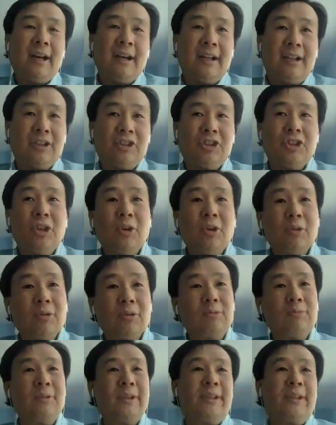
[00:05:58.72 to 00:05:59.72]

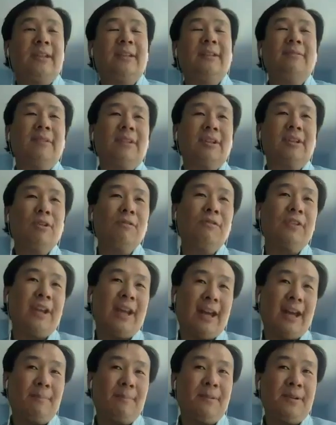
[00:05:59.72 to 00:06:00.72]
shows when COVID
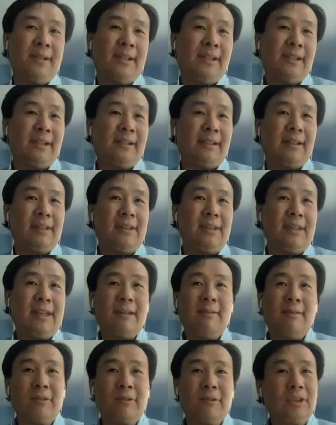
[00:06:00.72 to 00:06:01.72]
happened, and
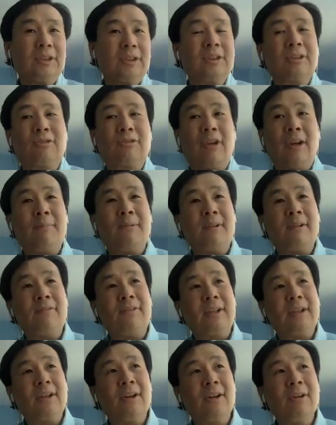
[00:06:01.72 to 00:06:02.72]
then it was just a scramble of
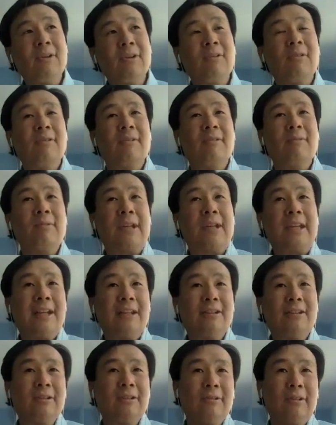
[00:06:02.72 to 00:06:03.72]
like, oh, we
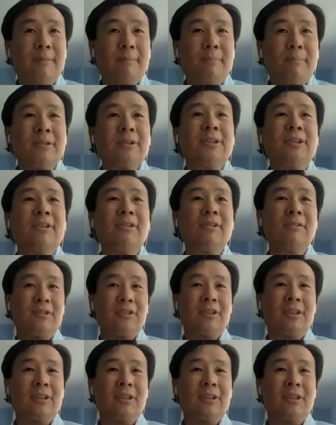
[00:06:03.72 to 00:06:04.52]
can't do in-person interviews